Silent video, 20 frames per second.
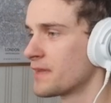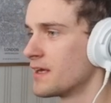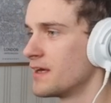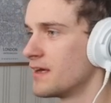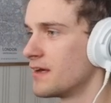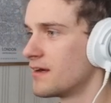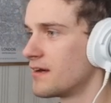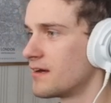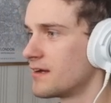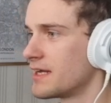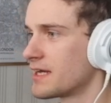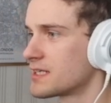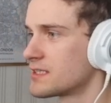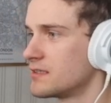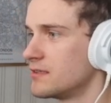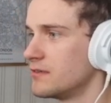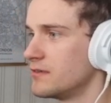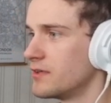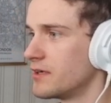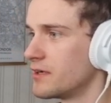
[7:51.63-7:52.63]

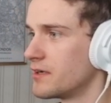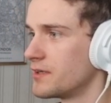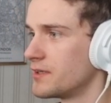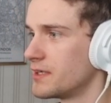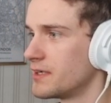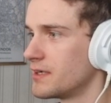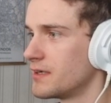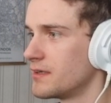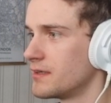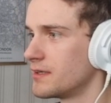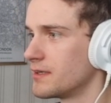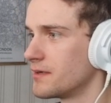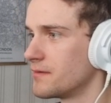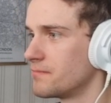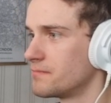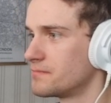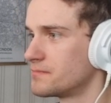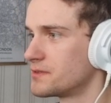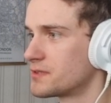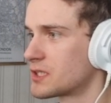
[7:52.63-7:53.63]
Next to the
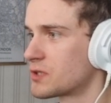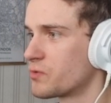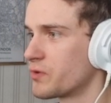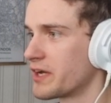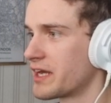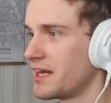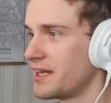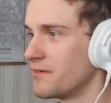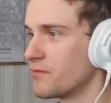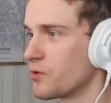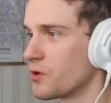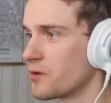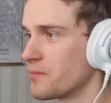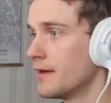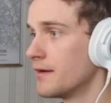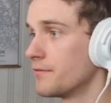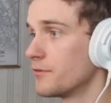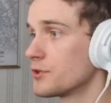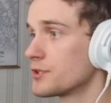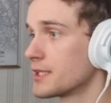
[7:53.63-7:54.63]
squiggly
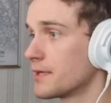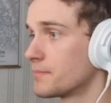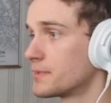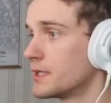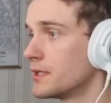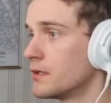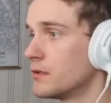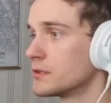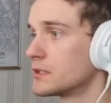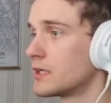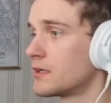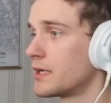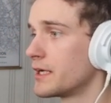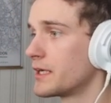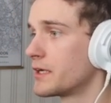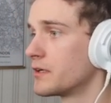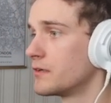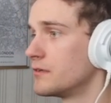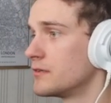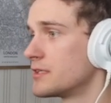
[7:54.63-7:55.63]
worm. First up, the note
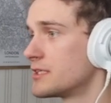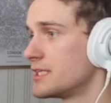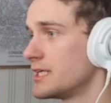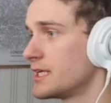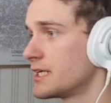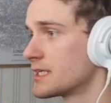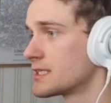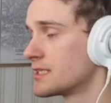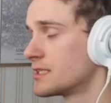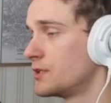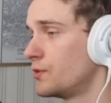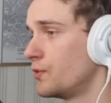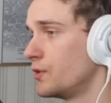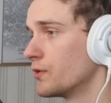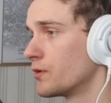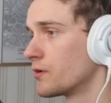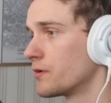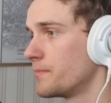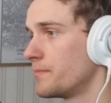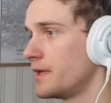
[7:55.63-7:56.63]
icon syncs to
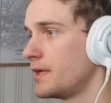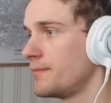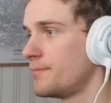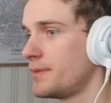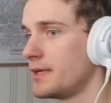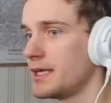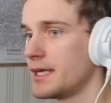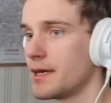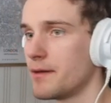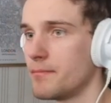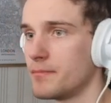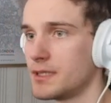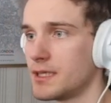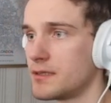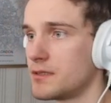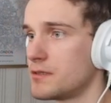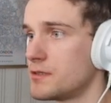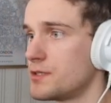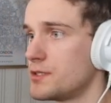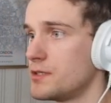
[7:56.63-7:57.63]
your BPM
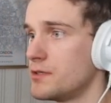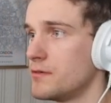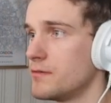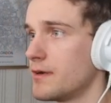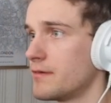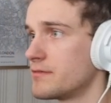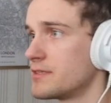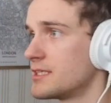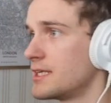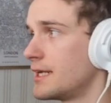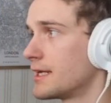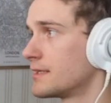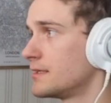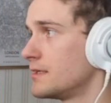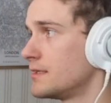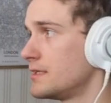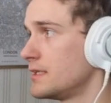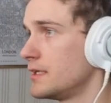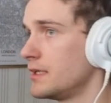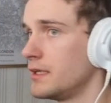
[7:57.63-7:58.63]
that you have
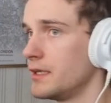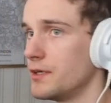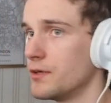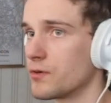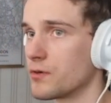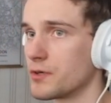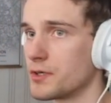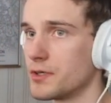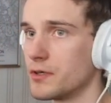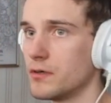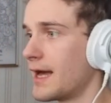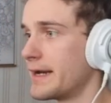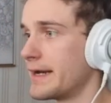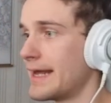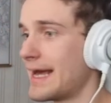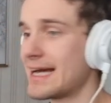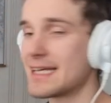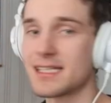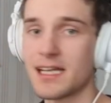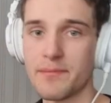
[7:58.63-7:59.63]
selected in your DAW.
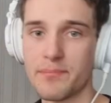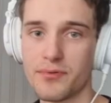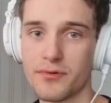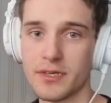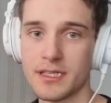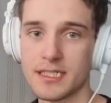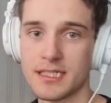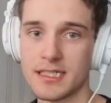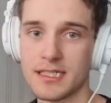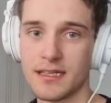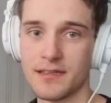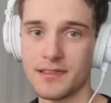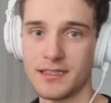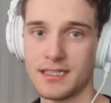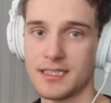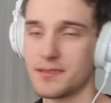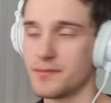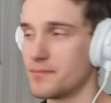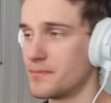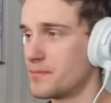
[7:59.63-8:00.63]
And as I press
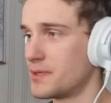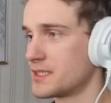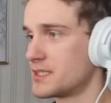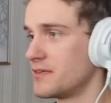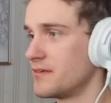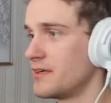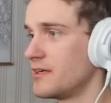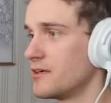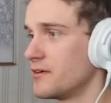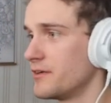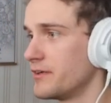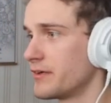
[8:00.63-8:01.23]
this button here, you